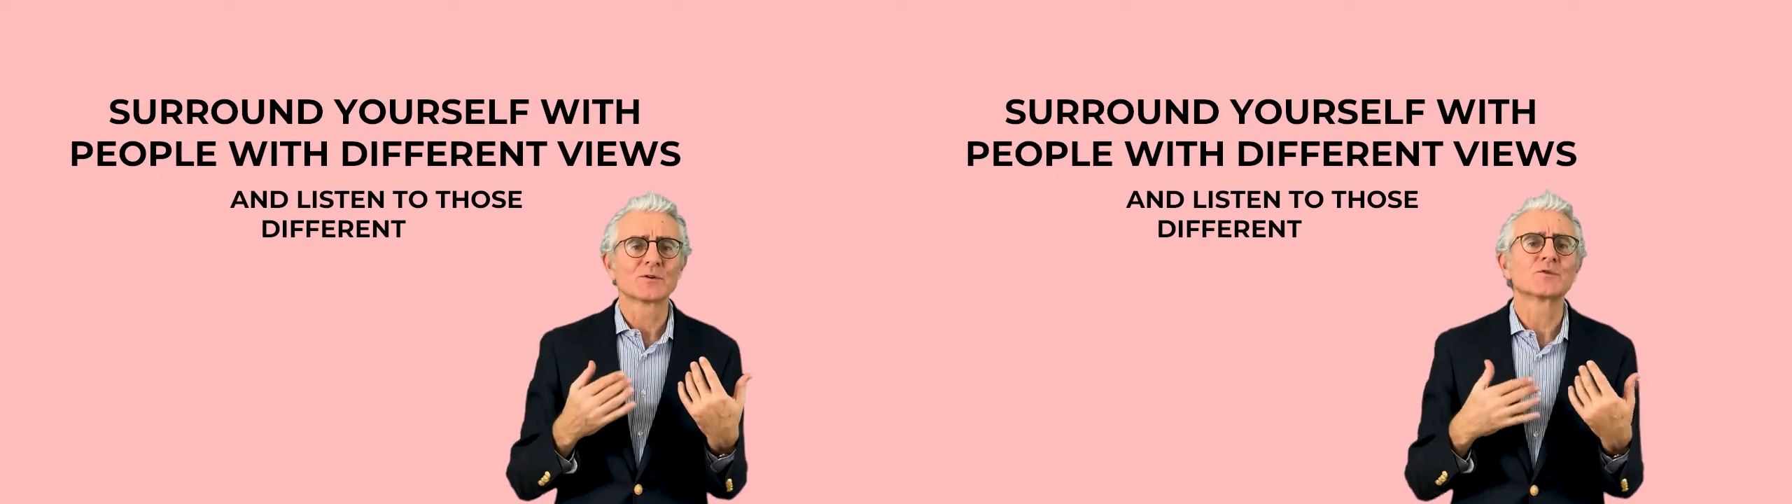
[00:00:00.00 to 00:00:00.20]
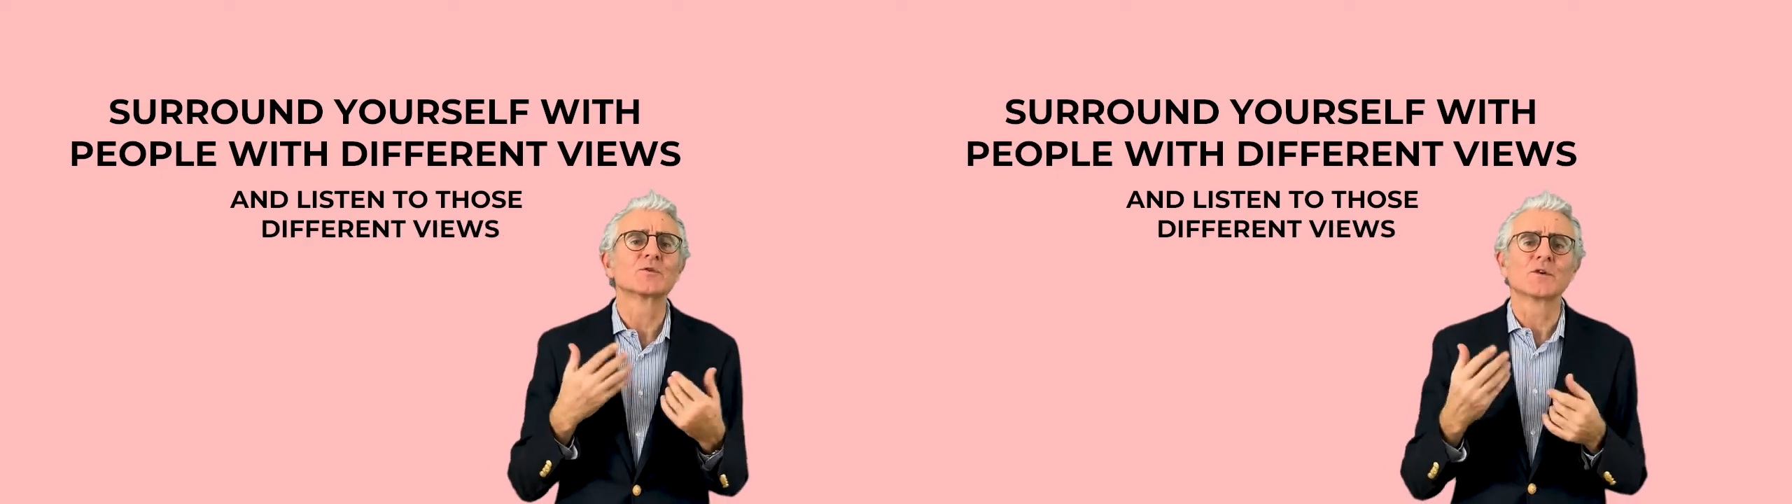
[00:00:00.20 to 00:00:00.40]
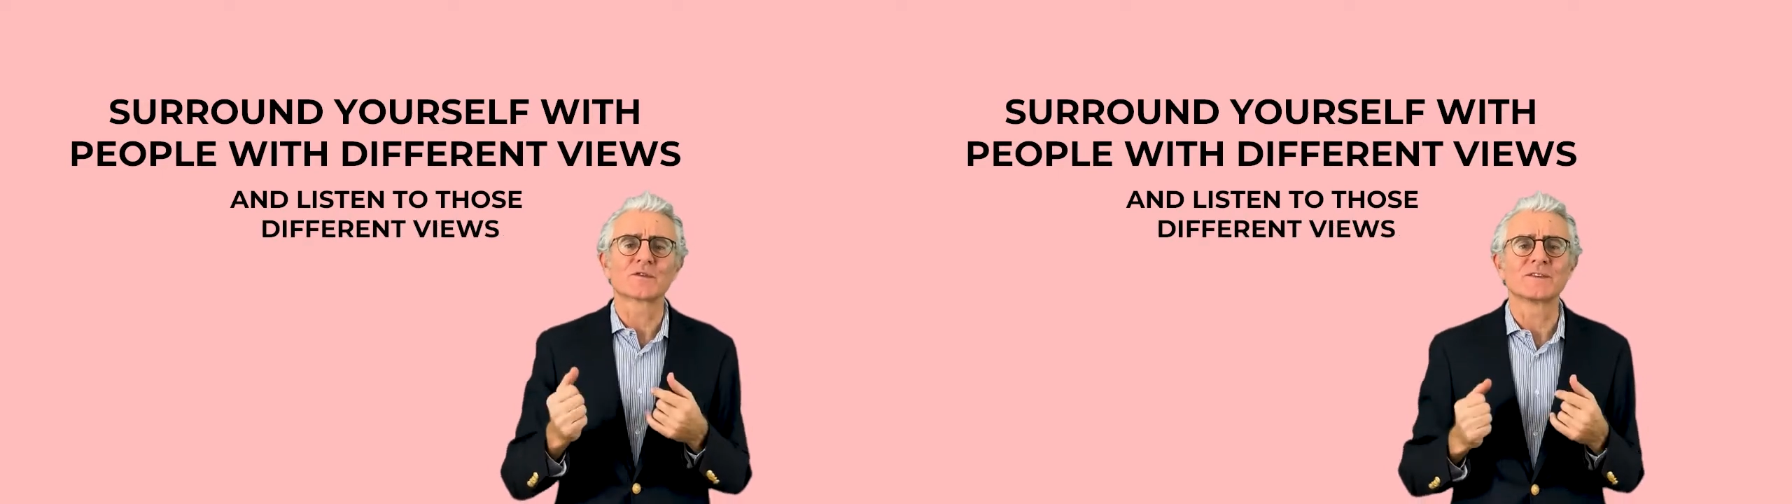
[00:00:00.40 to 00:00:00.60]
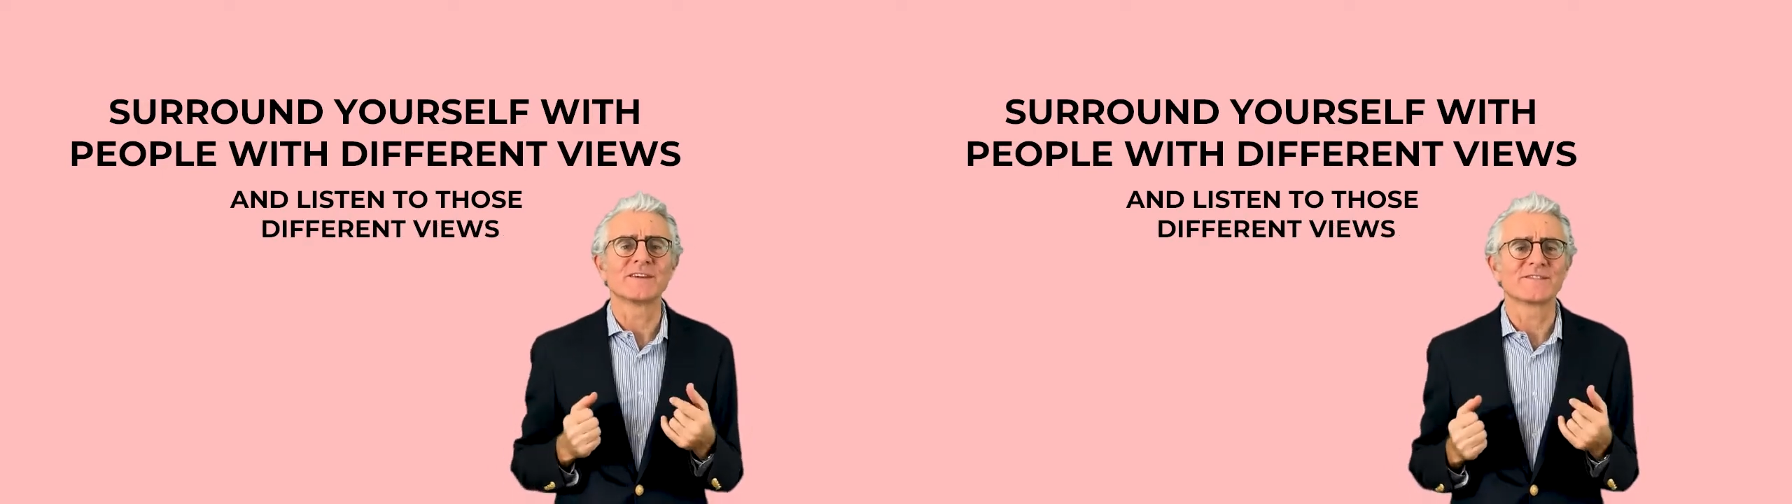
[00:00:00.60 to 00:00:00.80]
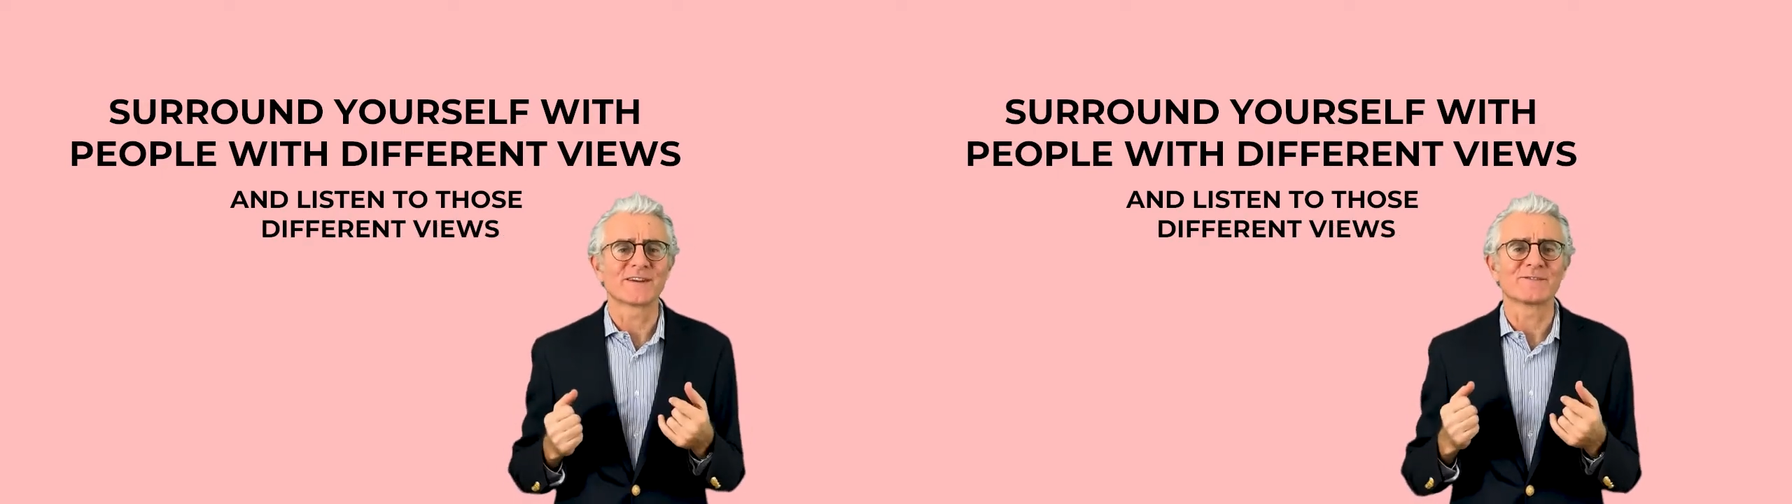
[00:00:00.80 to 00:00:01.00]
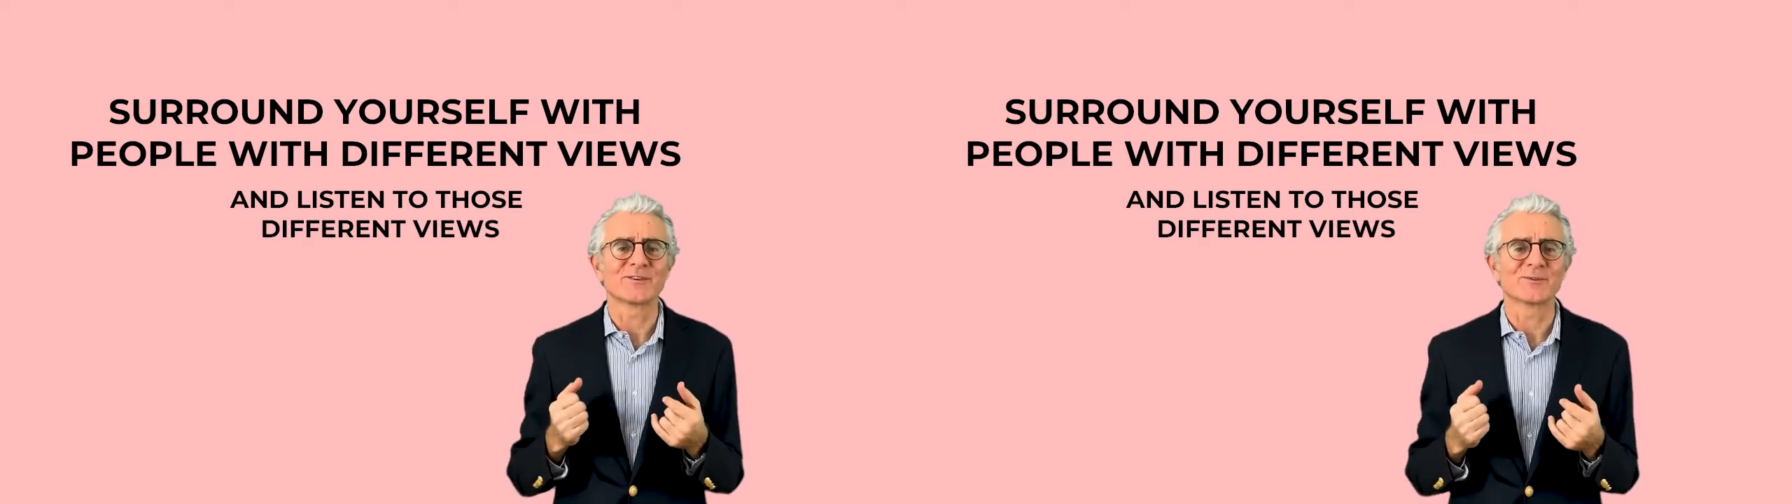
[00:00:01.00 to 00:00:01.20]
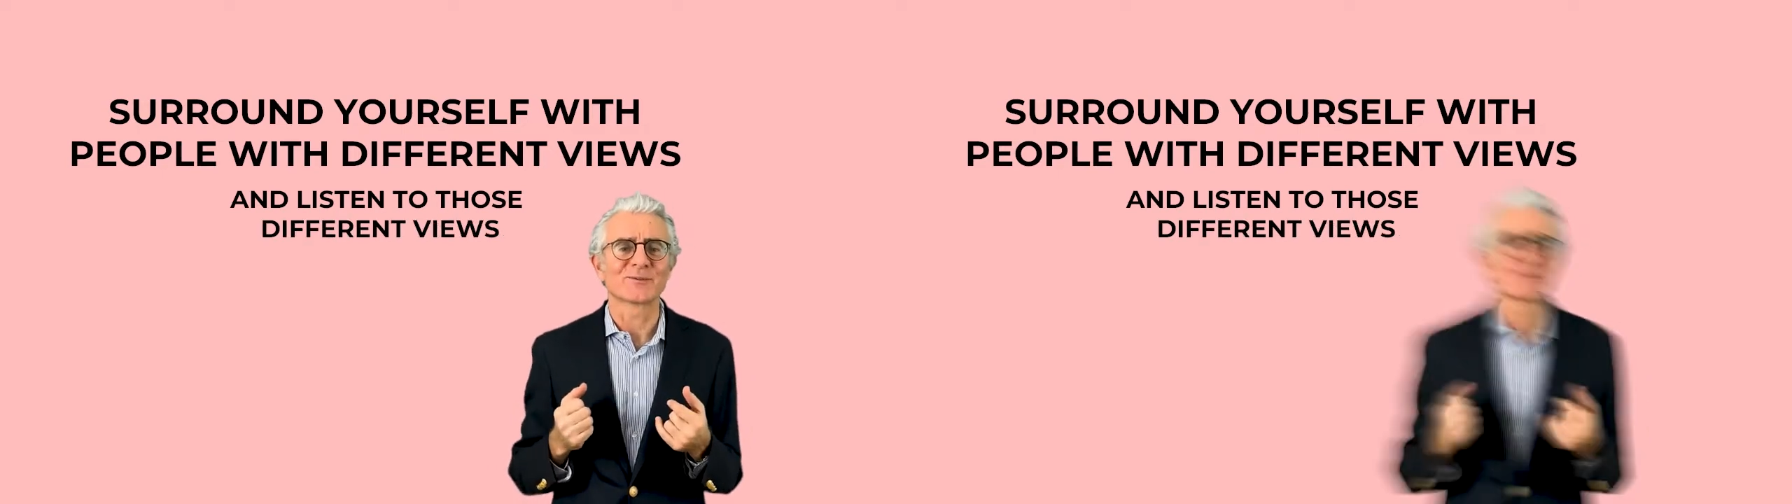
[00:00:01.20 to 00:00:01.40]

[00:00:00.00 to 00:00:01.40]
to those different views.